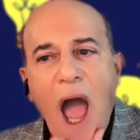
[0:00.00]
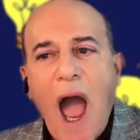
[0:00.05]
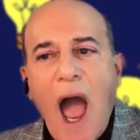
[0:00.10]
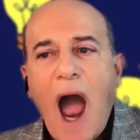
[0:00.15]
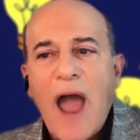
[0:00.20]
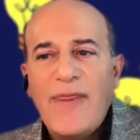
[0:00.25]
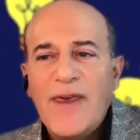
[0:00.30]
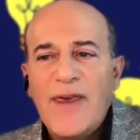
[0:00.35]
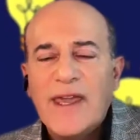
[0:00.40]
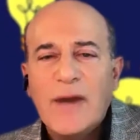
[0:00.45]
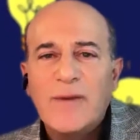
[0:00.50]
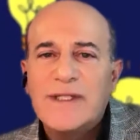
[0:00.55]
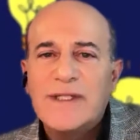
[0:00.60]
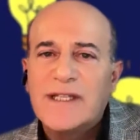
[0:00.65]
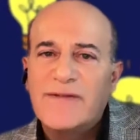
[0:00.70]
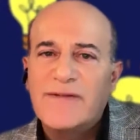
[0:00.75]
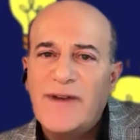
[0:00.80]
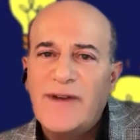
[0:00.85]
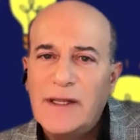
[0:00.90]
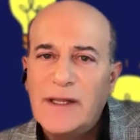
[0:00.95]
I think it was
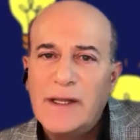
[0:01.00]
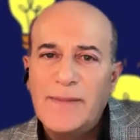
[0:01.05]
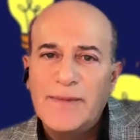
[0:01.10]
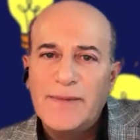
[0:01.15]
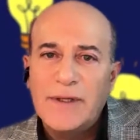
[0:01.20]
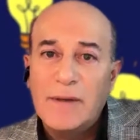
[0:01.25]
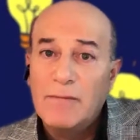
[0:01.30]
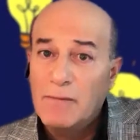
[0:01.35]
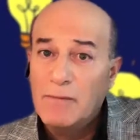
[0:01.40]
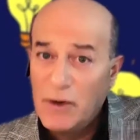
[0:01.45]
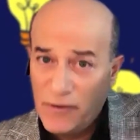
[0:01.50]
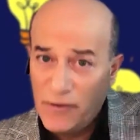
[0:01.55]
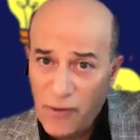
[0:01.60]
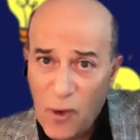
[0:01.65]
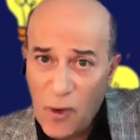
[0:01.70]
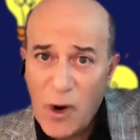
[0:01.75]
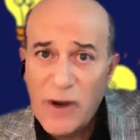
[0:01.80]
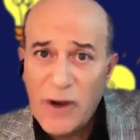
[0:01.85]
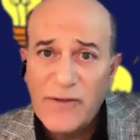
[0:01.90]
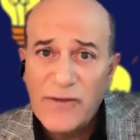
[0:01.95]
developed
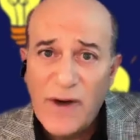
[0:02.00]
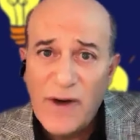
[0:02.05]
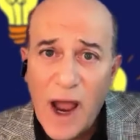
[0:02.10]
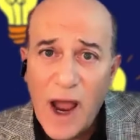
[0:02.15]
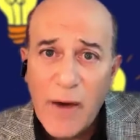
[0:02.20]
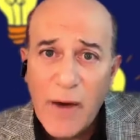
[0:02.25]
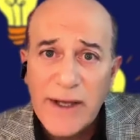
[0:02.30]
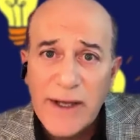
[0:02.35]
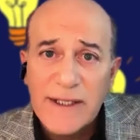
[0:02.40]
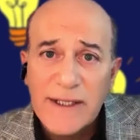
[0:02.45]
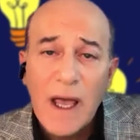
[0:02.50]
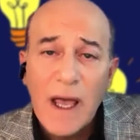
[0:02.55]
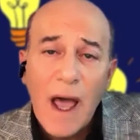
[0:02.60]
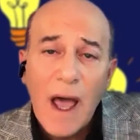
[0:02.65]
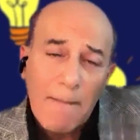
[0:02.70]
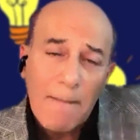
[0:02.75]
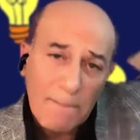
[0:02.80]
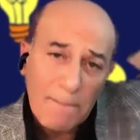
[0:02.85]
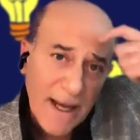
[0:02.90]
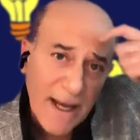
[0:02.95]
before the virus,
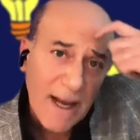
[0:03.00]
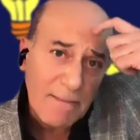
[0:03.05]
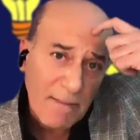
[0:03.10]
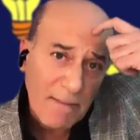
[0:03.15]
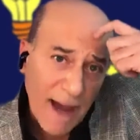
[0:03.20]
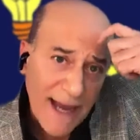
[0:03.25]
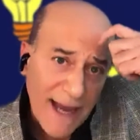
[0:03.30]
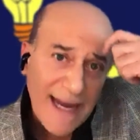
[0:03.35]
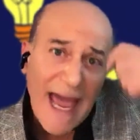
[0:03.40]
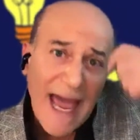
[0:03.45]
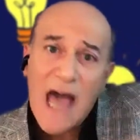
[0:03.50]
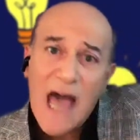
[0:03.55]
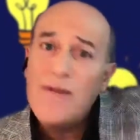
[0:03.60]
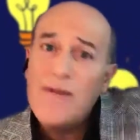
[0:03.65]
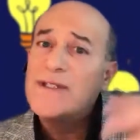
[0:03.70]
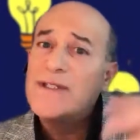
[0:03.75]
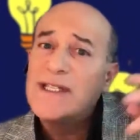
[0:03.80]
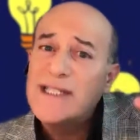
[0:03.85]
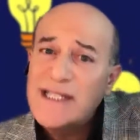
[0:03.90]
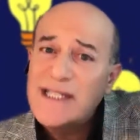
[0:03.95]
but it might have
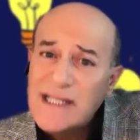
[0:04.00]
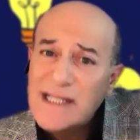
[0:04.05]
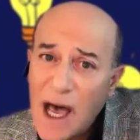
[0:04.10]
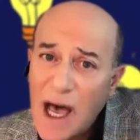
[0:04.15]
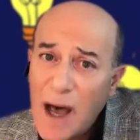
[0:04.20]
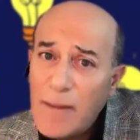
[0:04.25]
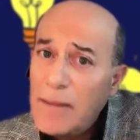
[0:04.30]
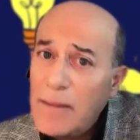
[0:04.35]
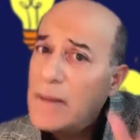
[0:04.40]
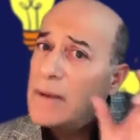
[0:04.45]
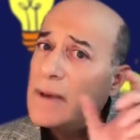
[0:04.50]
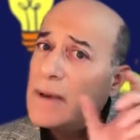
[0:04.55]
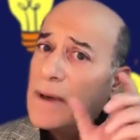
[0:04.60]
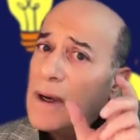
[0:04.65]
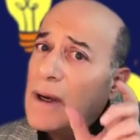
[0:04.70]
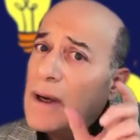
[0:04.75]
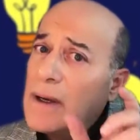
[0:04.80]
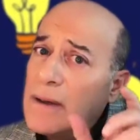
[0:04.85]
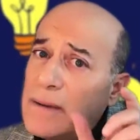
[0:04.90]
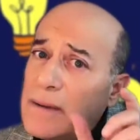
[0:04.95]
some
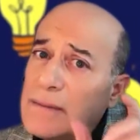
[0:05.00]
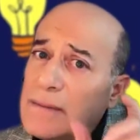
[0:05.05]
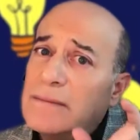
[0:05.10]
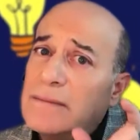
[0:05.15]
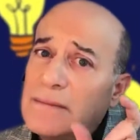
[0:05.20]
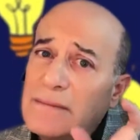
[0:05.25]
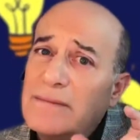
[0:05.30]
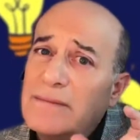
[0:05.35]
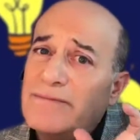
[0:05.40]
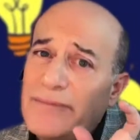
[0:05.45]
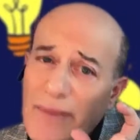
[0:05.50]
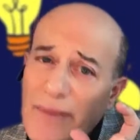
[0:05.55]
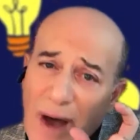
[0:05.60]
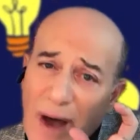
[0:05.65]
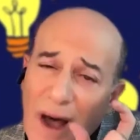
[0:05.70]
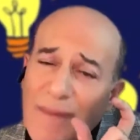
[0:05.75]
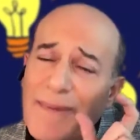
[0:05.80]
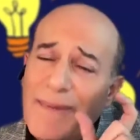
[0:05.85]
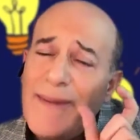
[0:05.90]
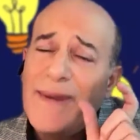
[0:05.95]

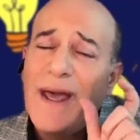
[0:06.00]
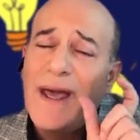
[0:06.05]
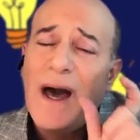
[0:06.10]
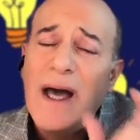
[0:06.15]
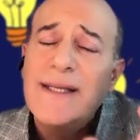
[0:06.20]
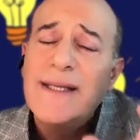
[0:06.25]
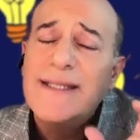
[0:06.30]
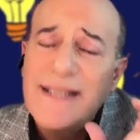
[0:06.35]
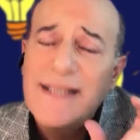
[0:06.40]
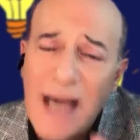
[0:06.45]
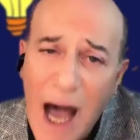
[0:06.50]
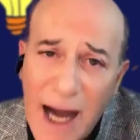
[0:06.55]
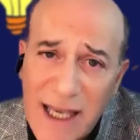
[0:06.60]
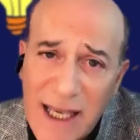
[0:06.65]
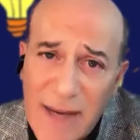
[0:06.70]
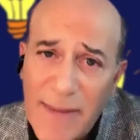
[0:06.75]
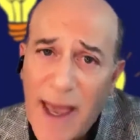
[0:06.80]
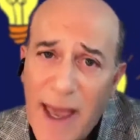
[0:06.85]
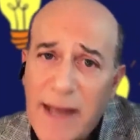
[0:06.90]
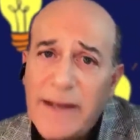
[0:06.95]
uh, maybe
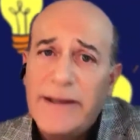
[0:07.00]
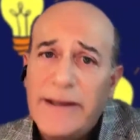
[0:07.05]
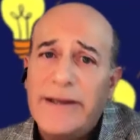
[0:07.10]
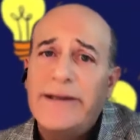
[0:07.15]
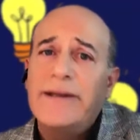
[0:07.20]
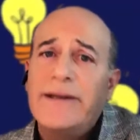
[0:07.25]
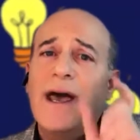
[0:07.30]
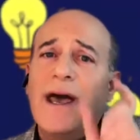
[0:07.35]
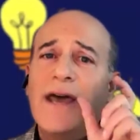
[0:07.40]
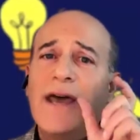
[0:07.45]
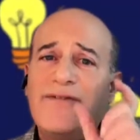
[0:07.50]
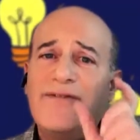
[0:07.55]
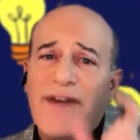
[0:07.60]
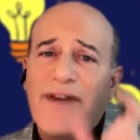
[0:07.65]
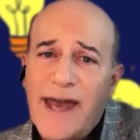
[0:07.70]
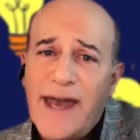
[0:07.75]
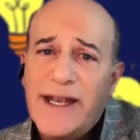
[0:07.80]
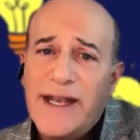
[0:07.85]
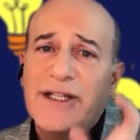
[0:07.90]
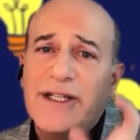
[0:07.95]
undocumented
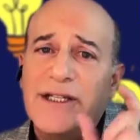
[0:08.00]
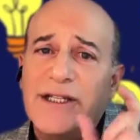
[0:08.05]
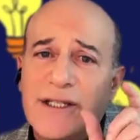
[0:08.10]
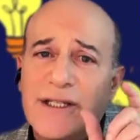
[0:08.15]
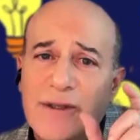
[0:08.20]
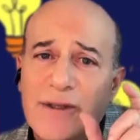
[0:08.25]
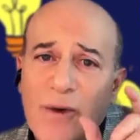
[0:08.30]
advantages